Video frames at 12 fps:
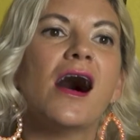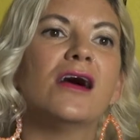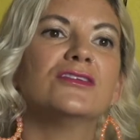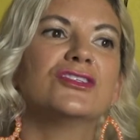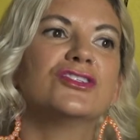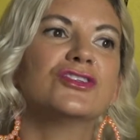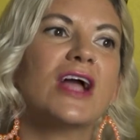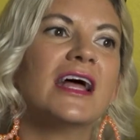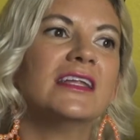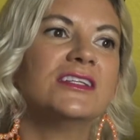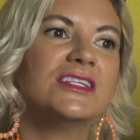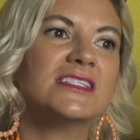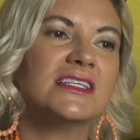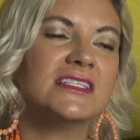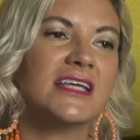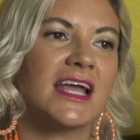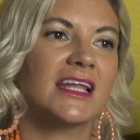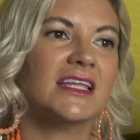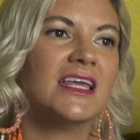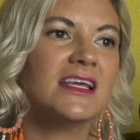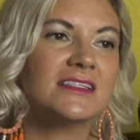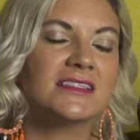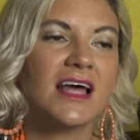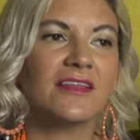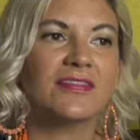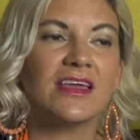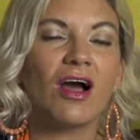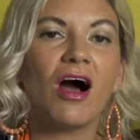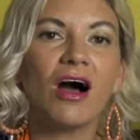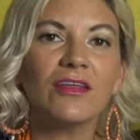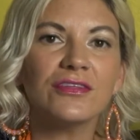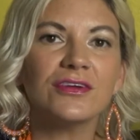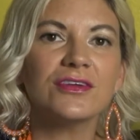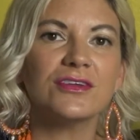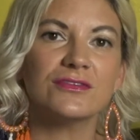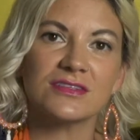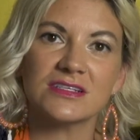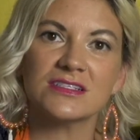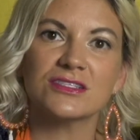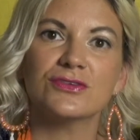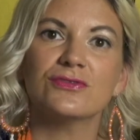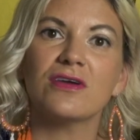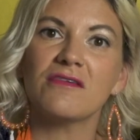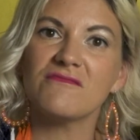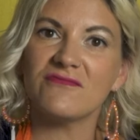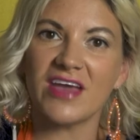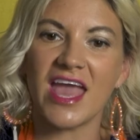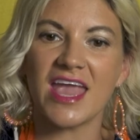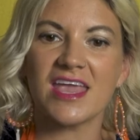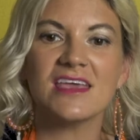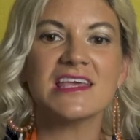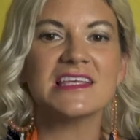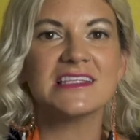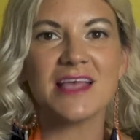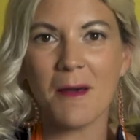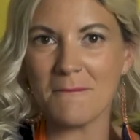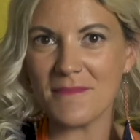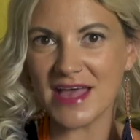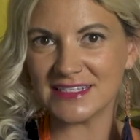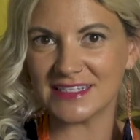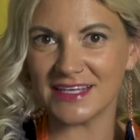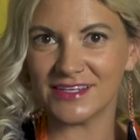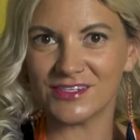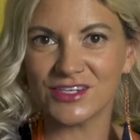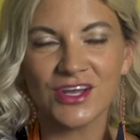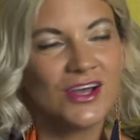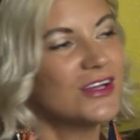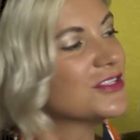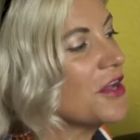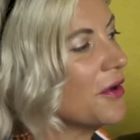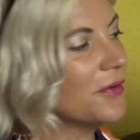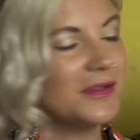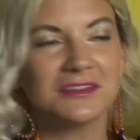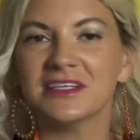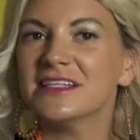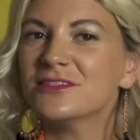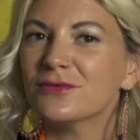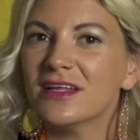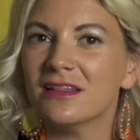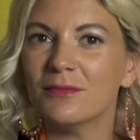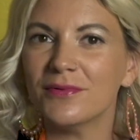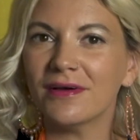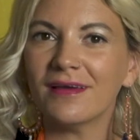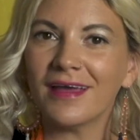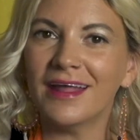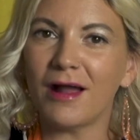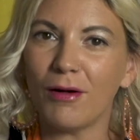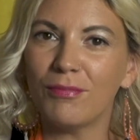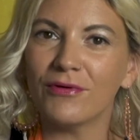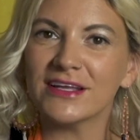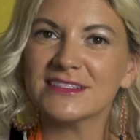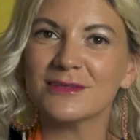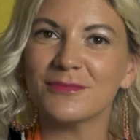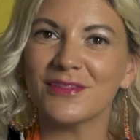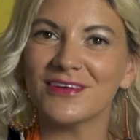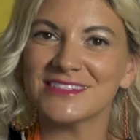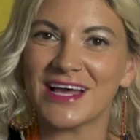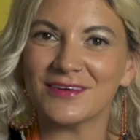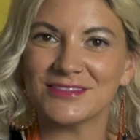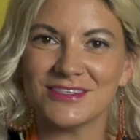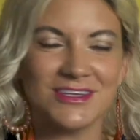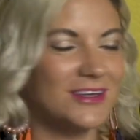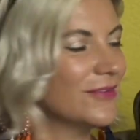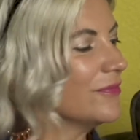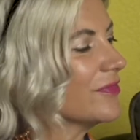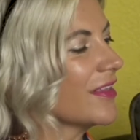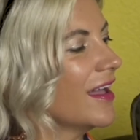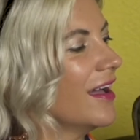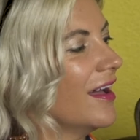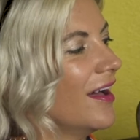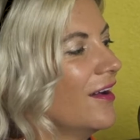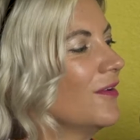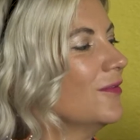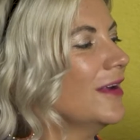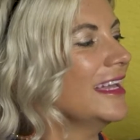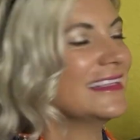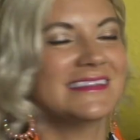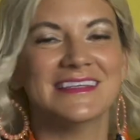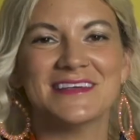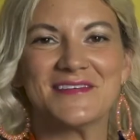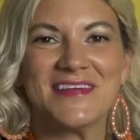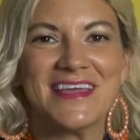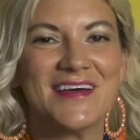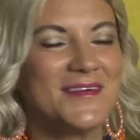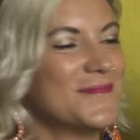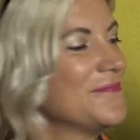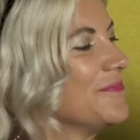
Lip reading: strategies and techniques that the author uses to convey his message. So let's read the book, and I'll point some of those out to you. All right, here we go.